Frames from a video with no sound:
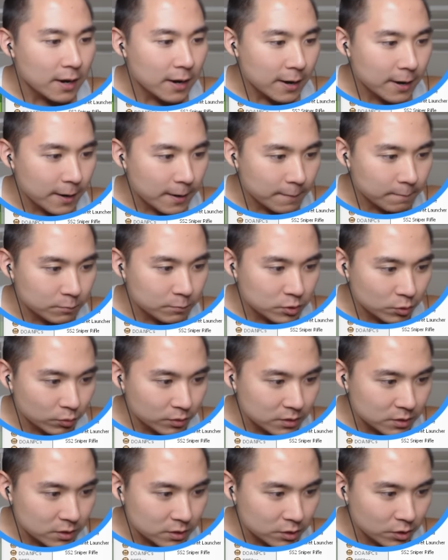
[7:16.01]
Um, so
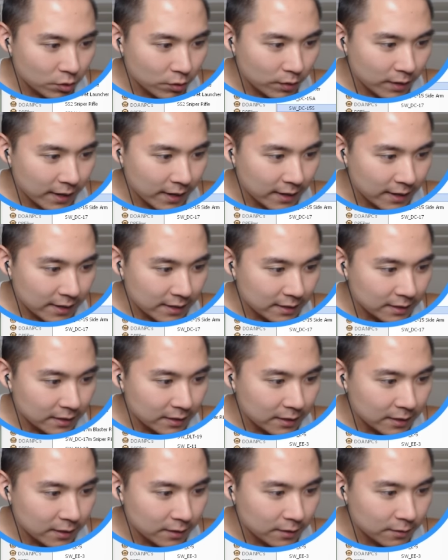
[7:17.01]
let's just go ahead and
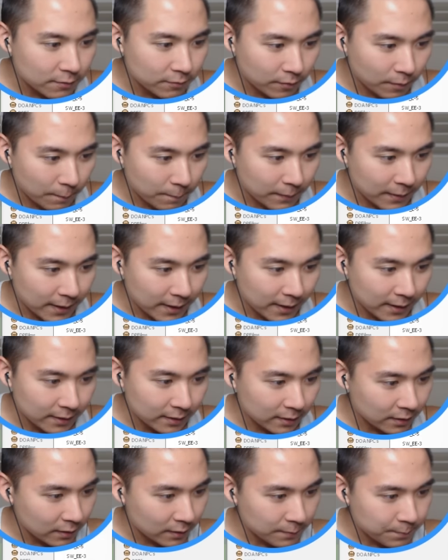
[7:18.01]
give
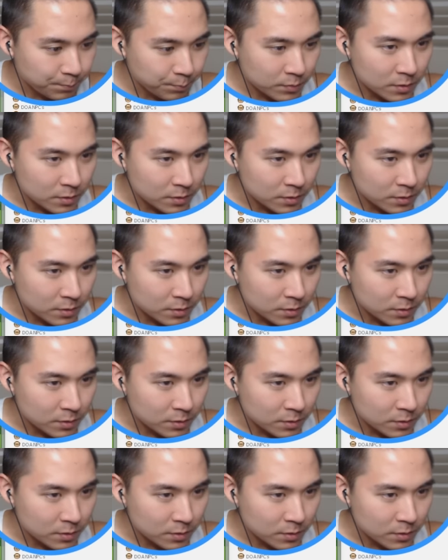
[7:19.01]
Bonnie